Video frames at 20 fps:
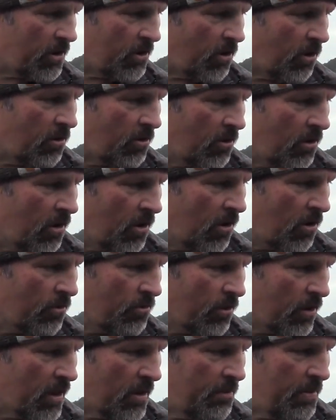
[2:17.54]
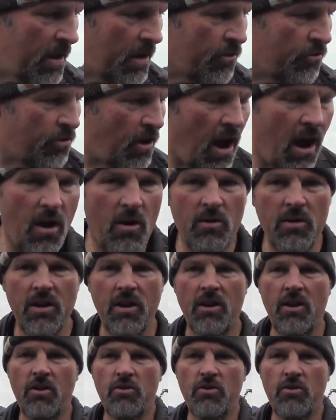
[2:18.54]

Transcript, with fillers: you know, really big trout,